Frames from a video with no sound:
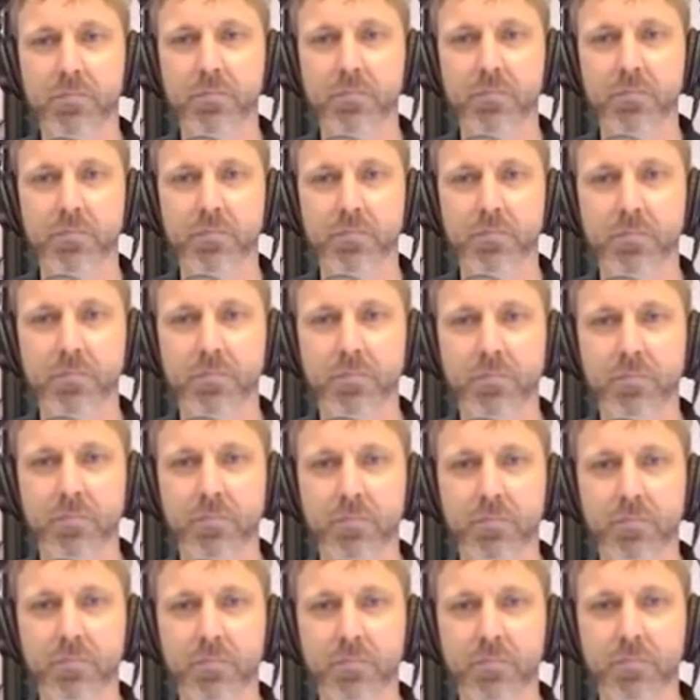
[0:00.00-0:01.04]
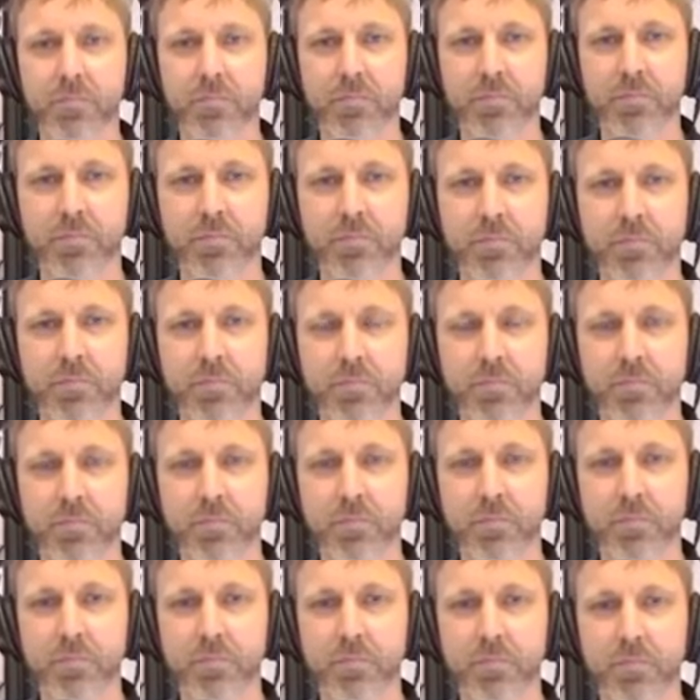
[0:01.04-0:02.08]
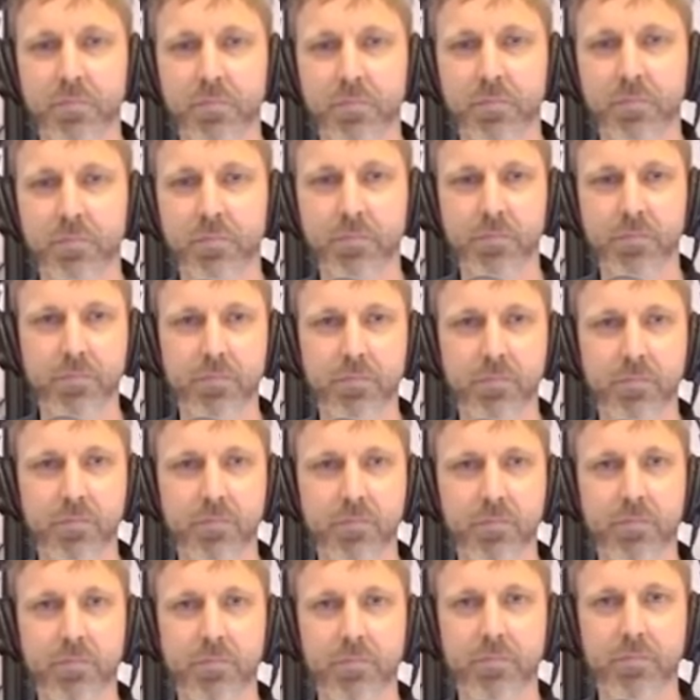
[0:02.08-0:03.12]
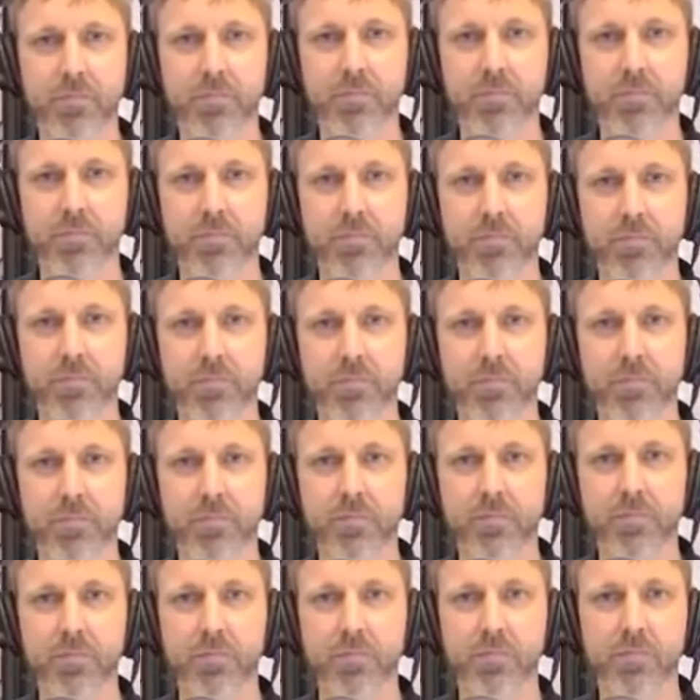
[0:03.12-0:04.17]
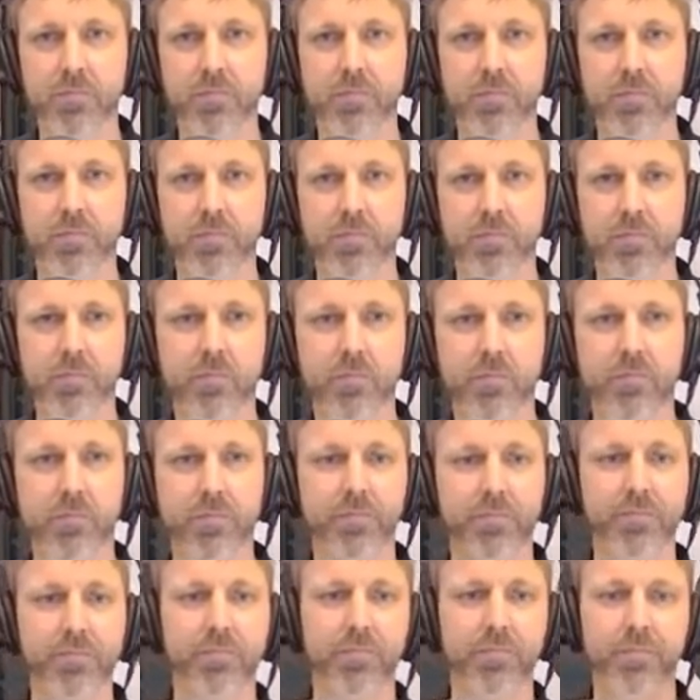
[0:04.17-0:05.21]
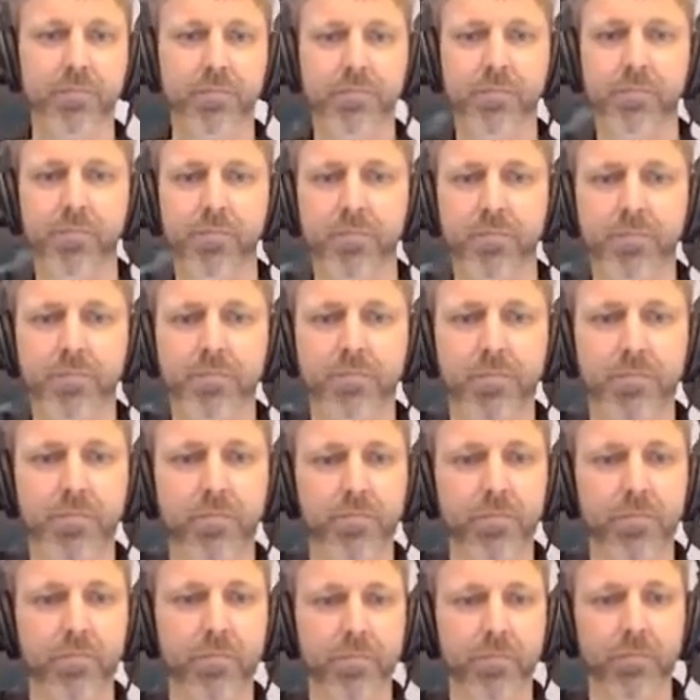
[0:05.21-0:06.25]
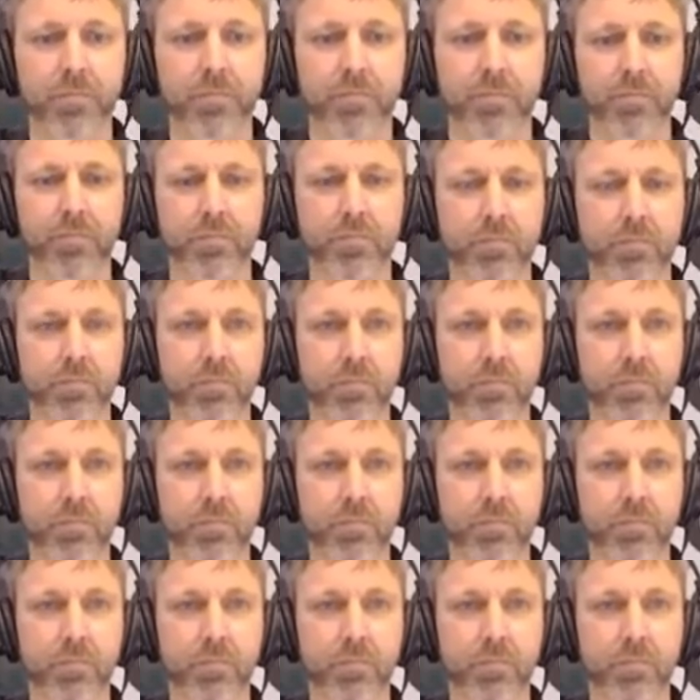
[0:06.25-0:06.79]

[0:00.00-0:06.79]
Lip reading: [no speech]